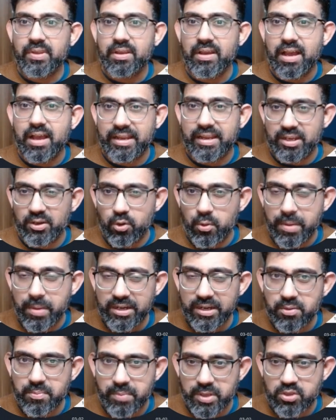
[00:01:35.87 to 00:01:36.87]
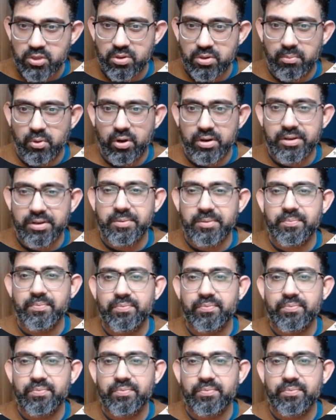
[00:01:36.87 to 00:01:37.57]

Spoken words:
I can go back to picture border,